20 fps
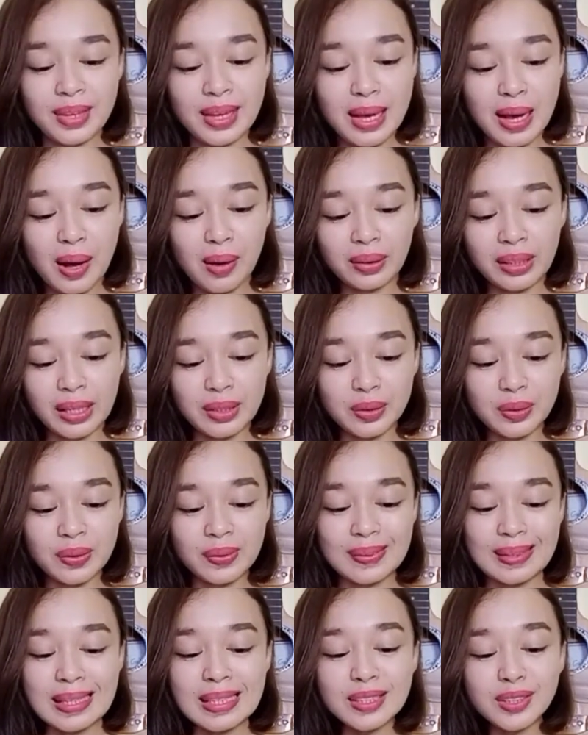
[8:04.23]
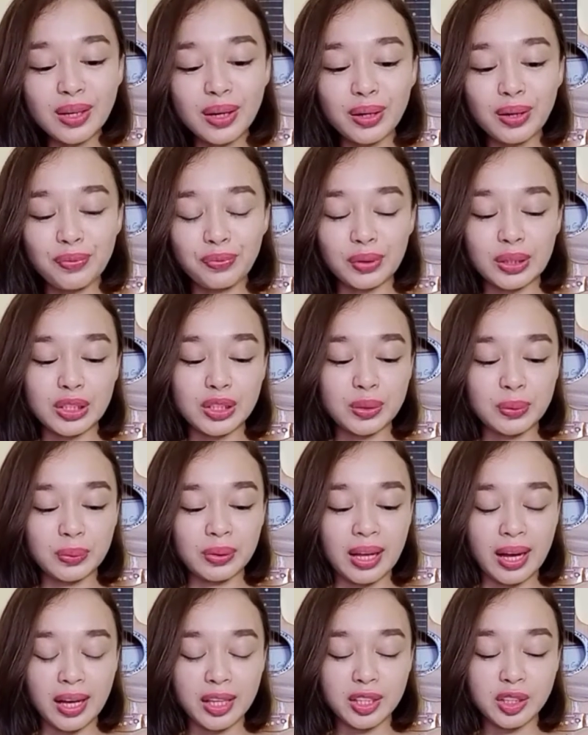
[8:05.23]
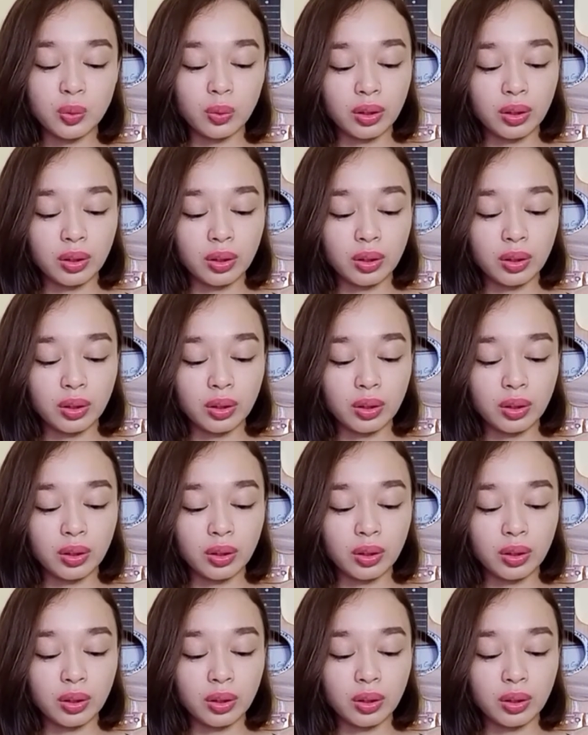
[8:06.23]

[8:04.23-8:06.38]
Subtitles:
Okay, so these are the first two lines.